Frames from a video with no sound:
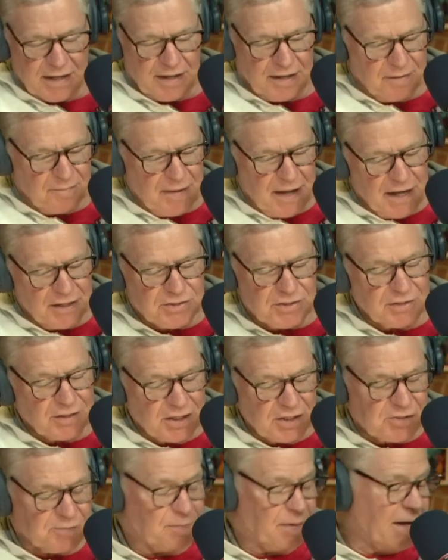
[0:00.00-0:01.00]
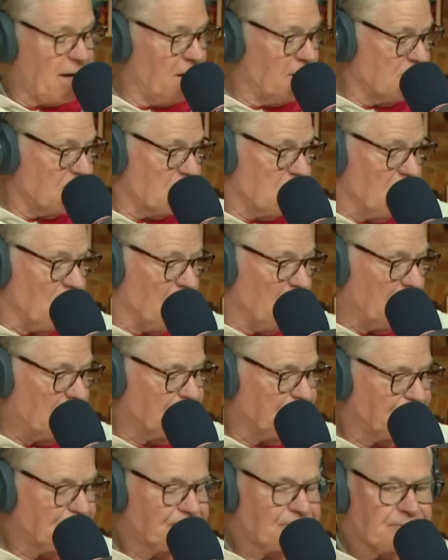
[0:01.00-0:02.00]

And imagine these players going,